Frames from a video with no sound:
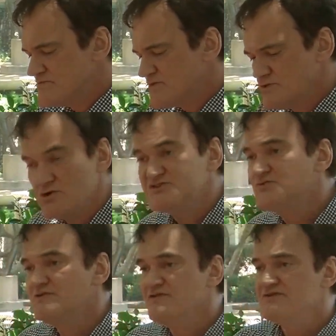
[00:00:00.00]
The
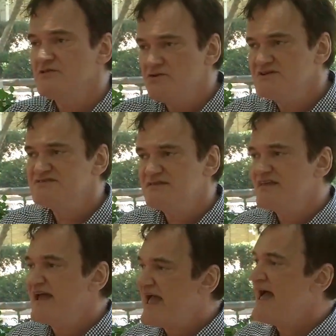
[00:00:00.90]
looks that
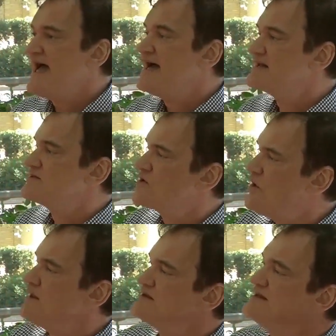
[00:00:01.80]
they had, the
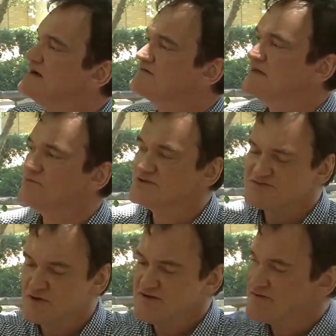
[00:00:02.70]
quality of them was
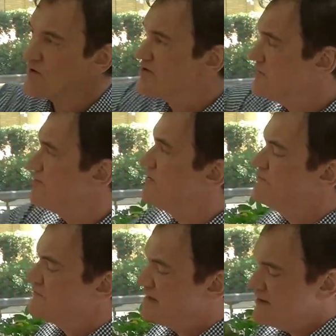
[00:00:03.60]
very variable.
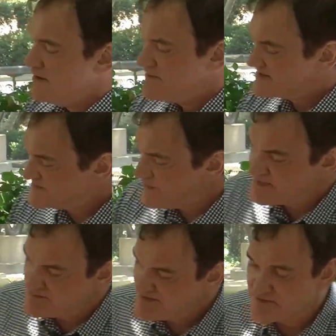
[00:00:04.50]
Because film
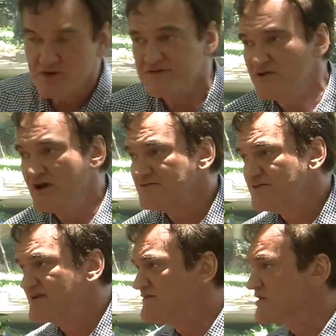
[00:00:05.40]
can be very, very
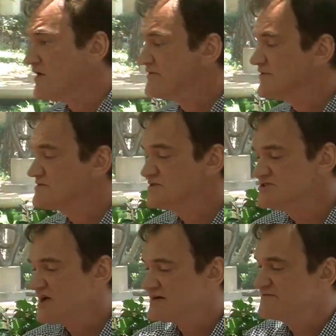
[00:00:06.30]
unforgiving. All the films were
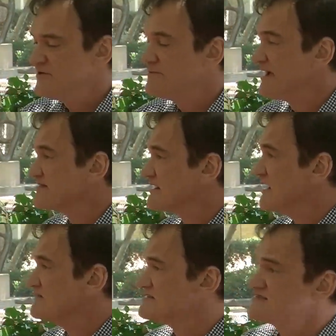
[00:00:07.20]
shot in film back then,
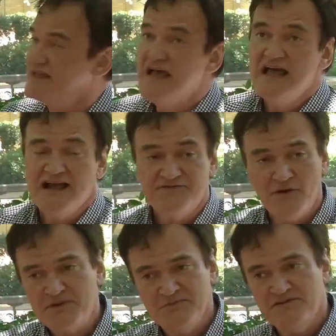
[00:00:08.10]
obviously. And
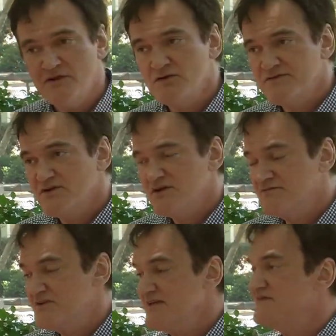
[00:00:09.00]
film can be very, very
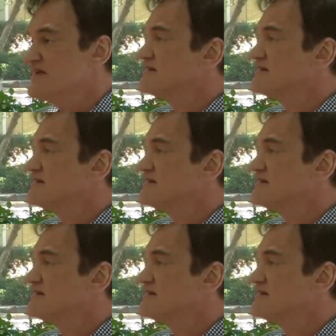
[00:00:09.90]
unforgiving.